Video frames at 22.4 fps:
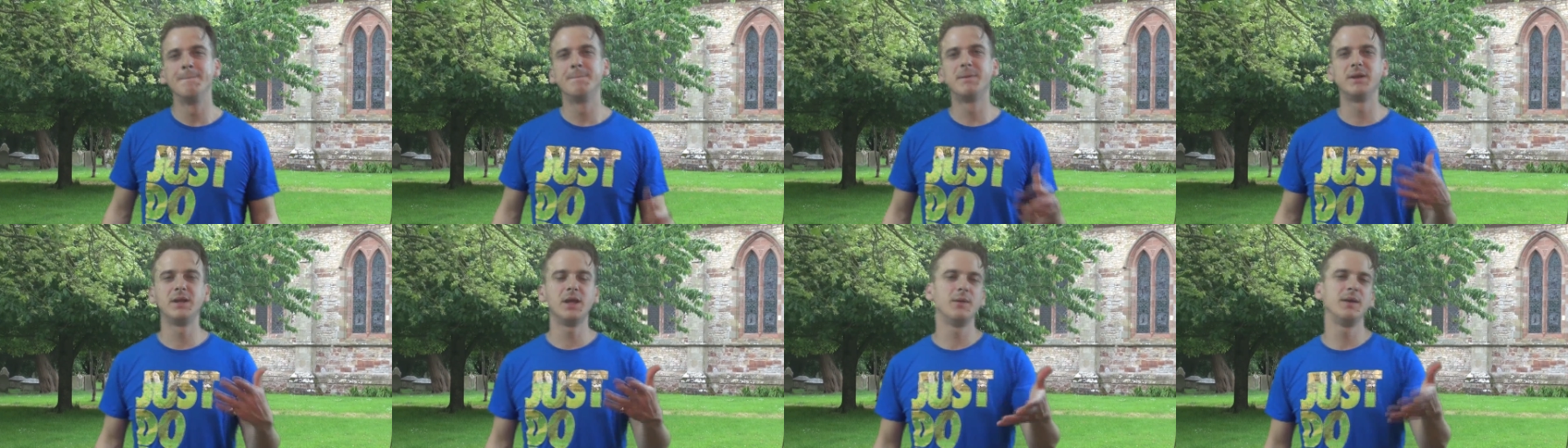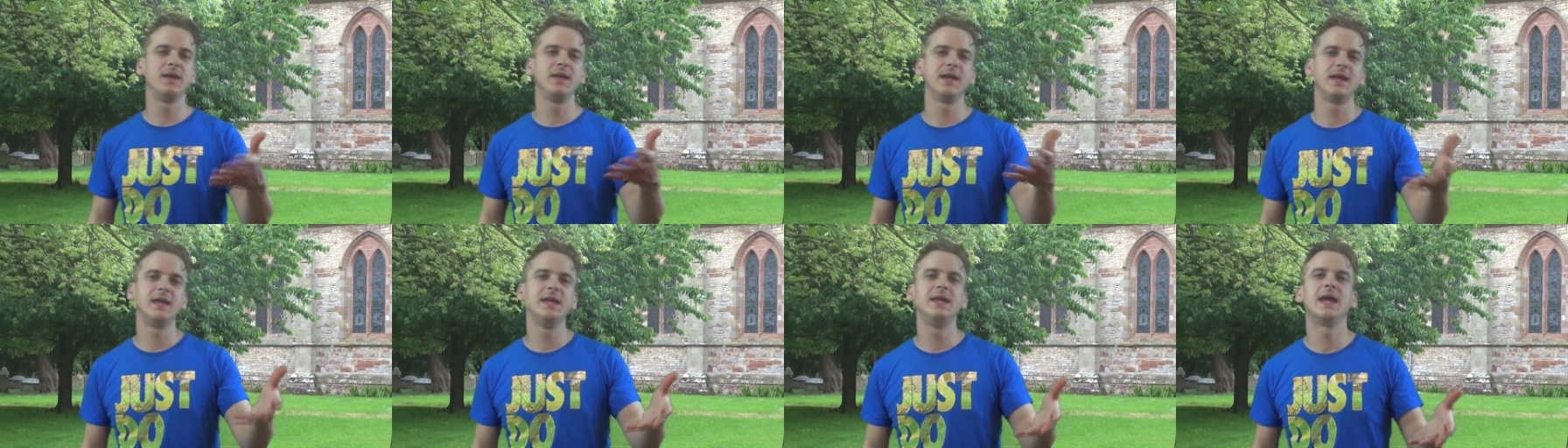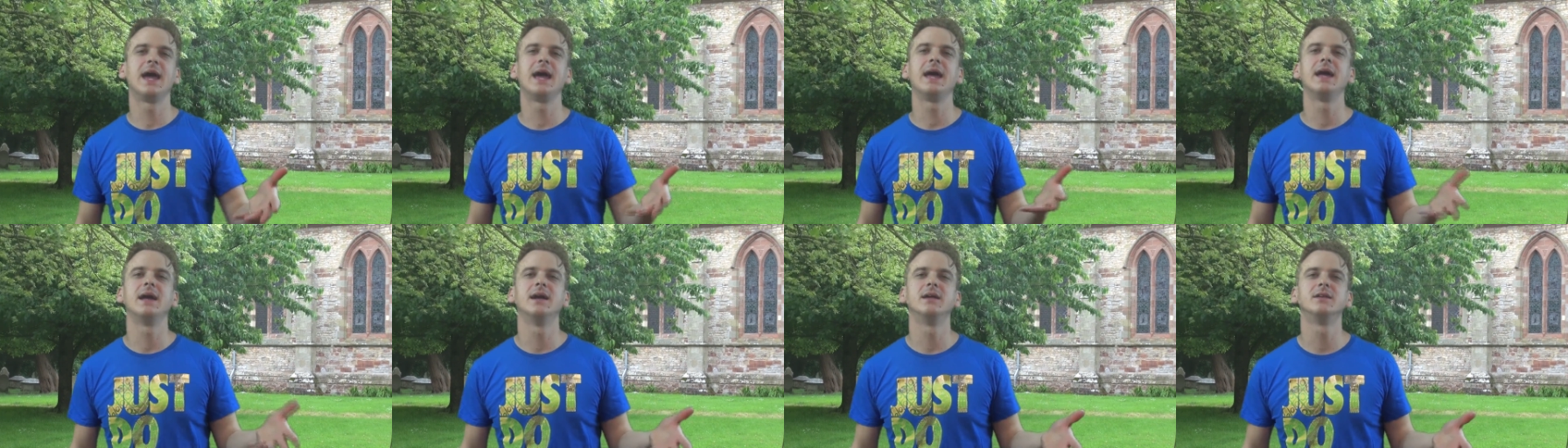But no, he
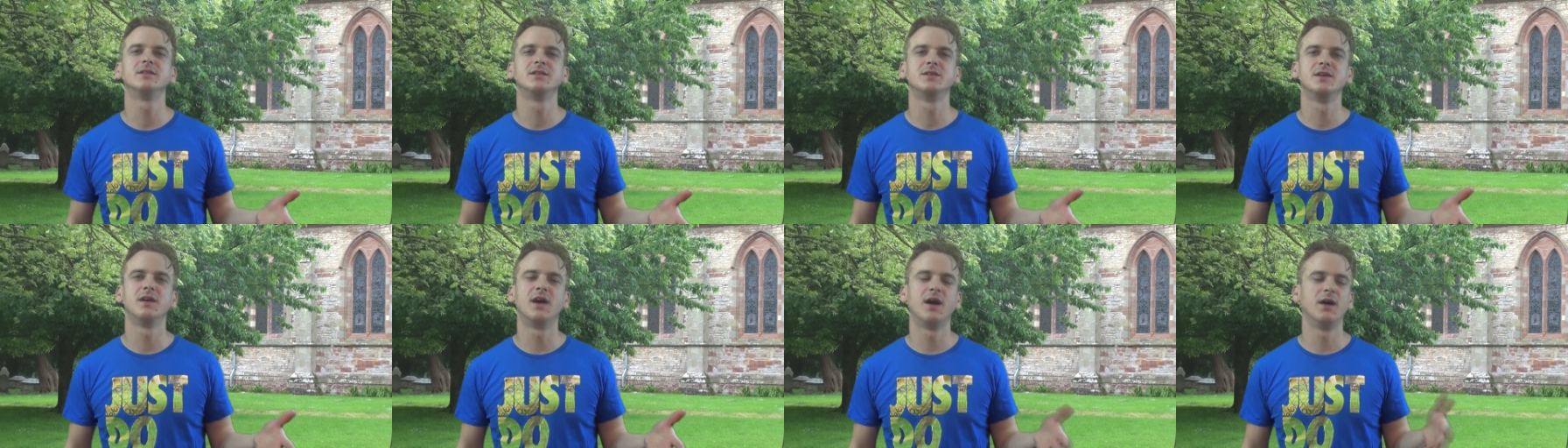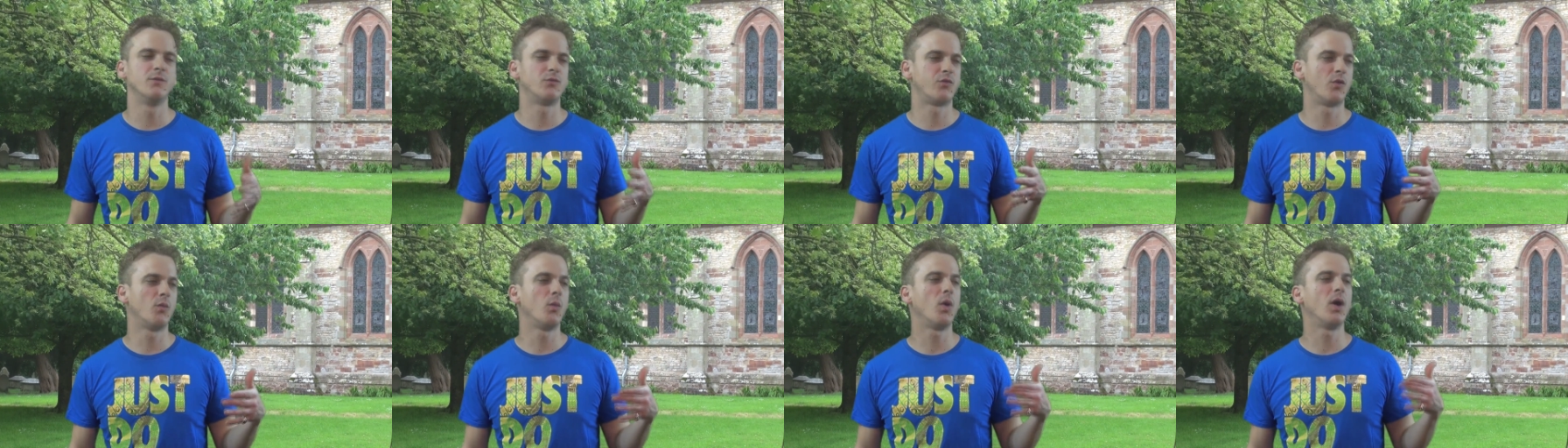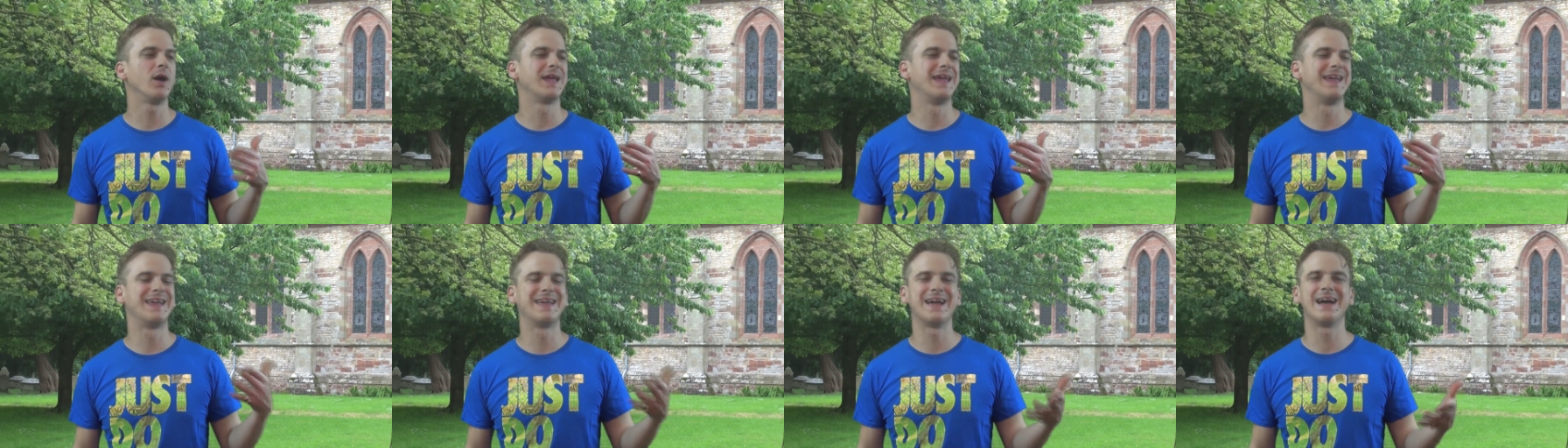had, from
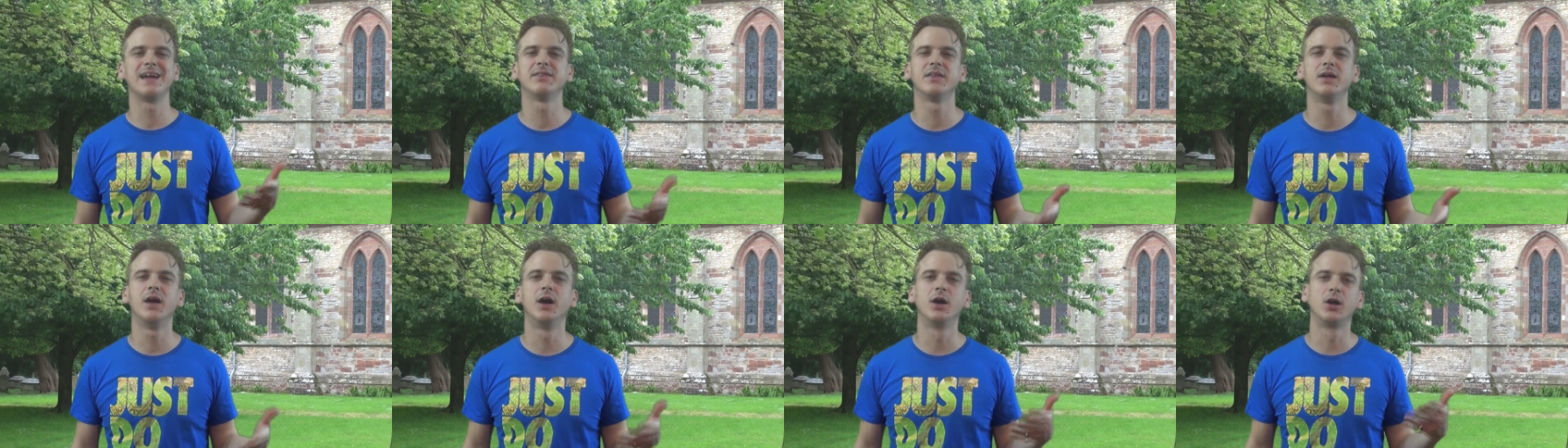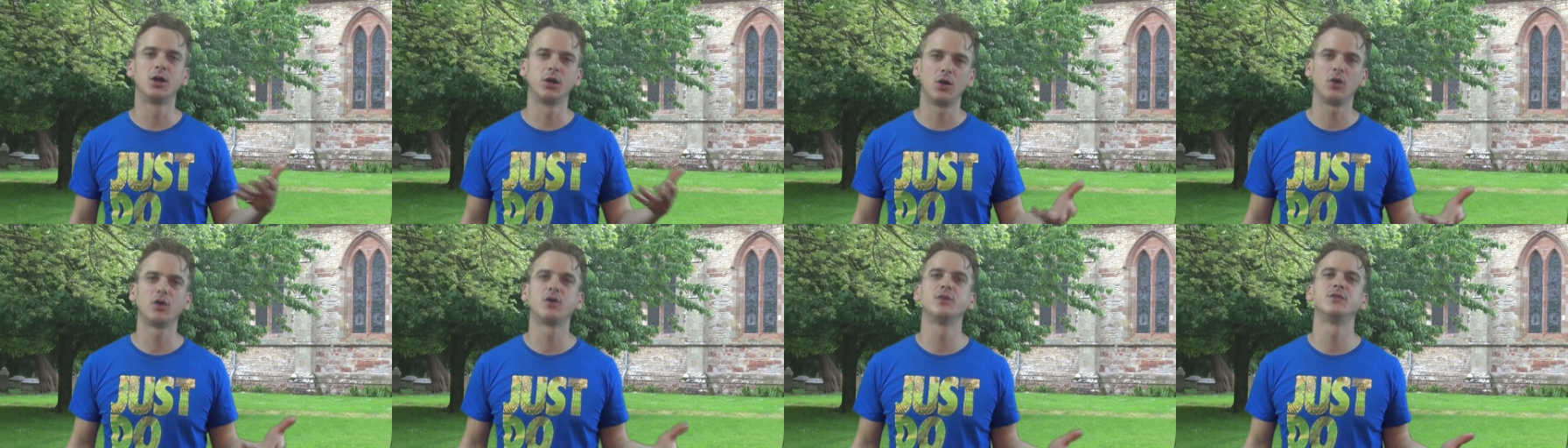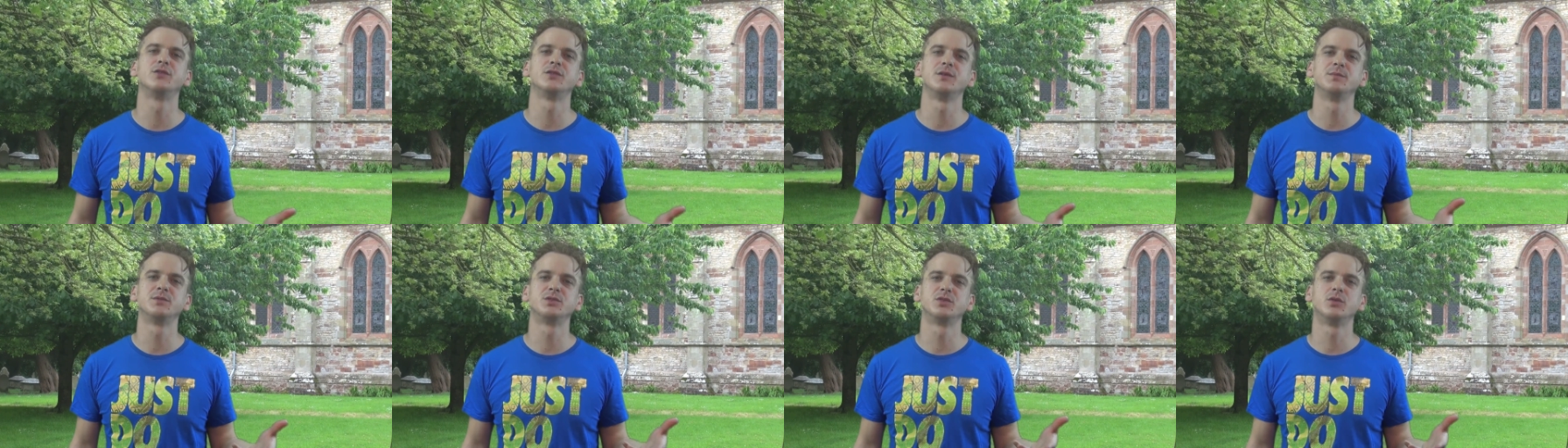what I can gather, a Glock of
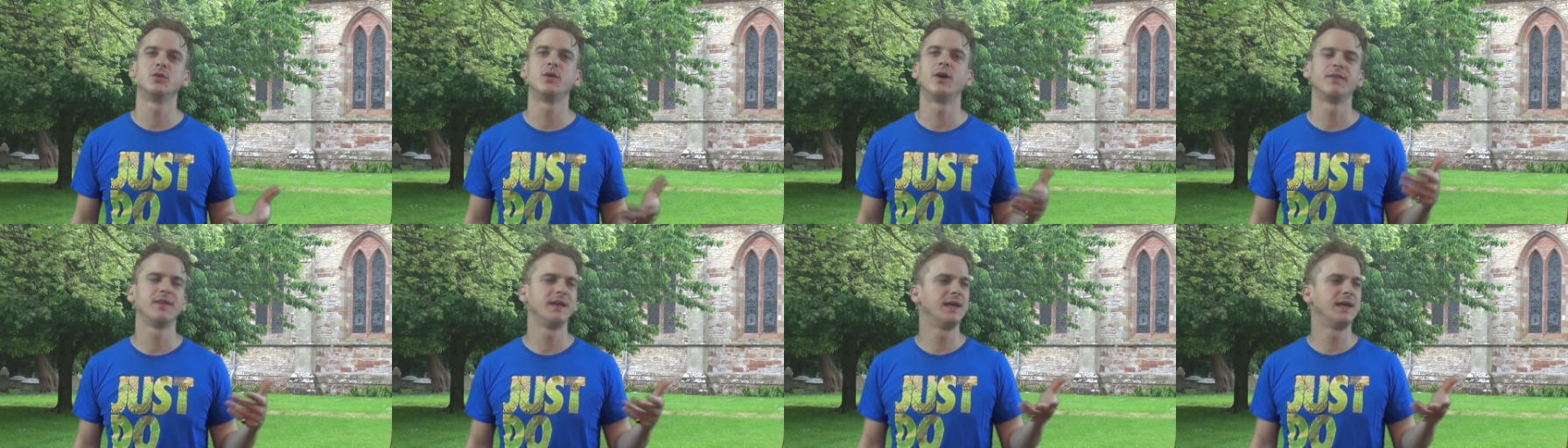some sort.